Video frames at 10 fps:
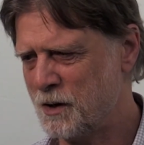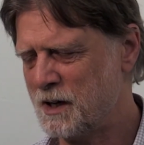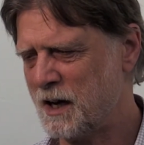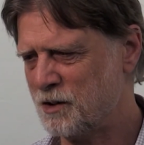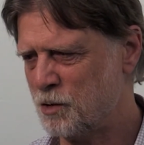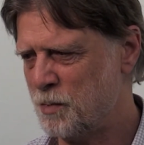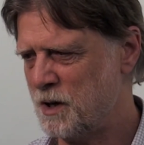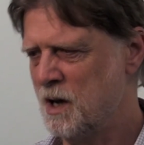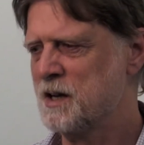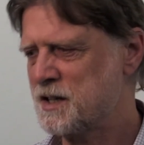it had to
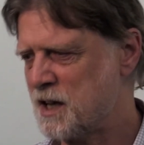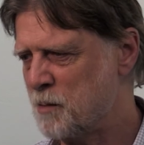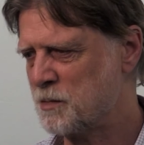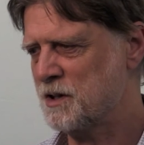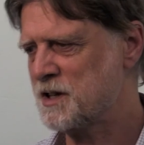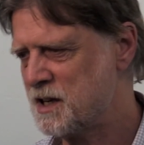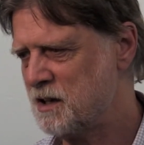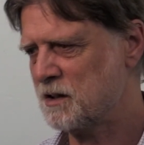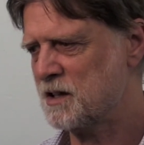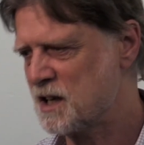be stamped and
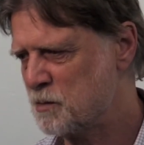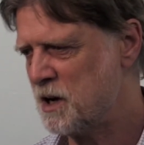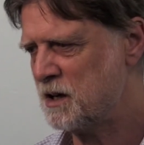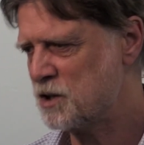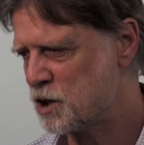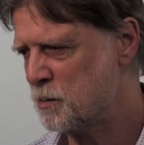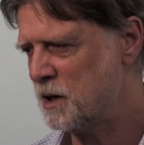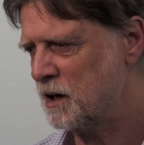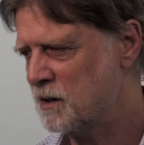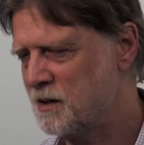sealed and said made in
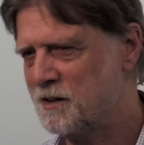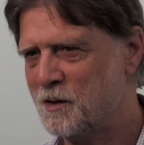Germany and